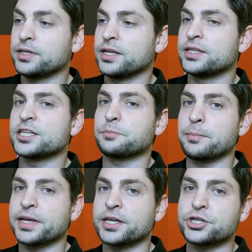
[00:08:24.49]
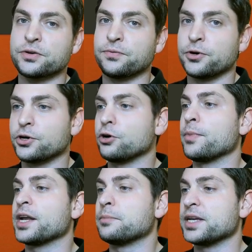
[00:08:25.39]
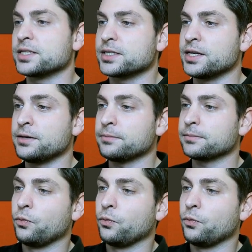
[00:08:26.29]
the display manager for NomadBSD.